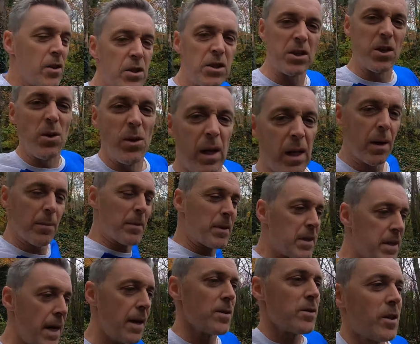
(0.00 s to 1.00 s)
Just 2
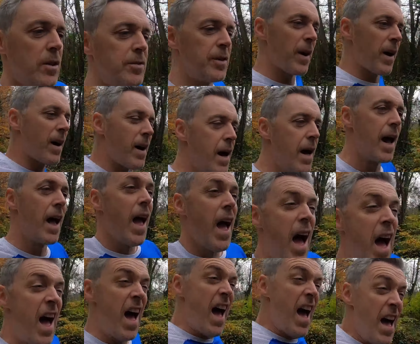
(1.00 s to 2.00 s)
kilometers down so far.
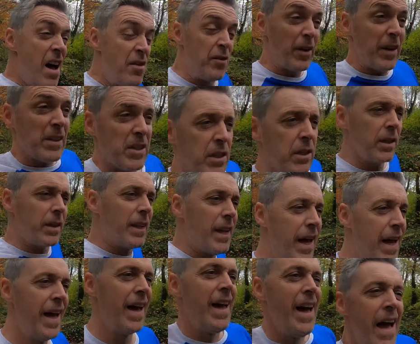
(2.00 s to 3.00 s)
Feels
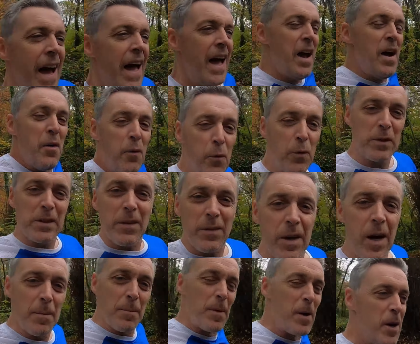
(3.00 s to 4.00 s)
good. Once
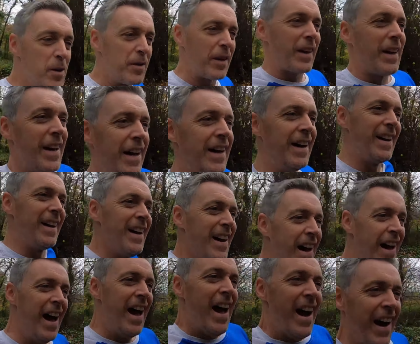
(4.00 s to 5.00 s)
I've got moving,
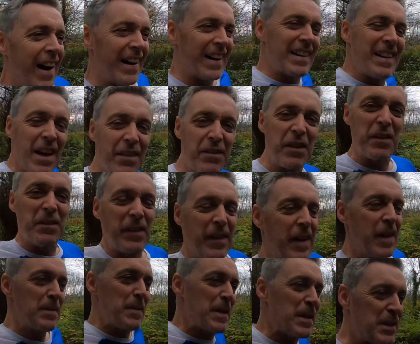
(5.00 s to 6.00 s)
I can definitely
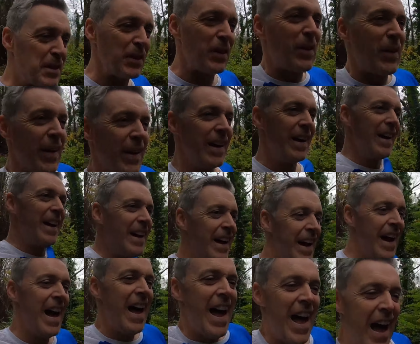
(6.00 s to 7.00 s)
feel a bit sore
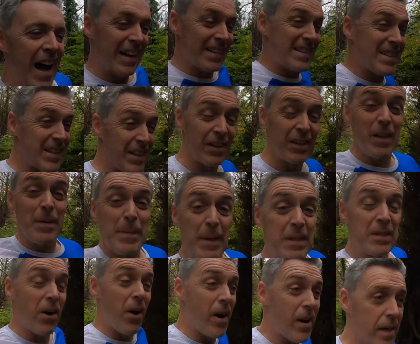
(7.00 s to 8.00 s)
and certainly a
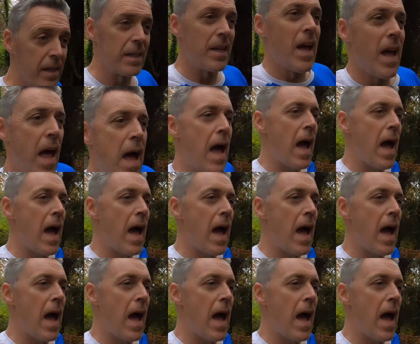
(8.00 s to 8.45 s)
bit tired.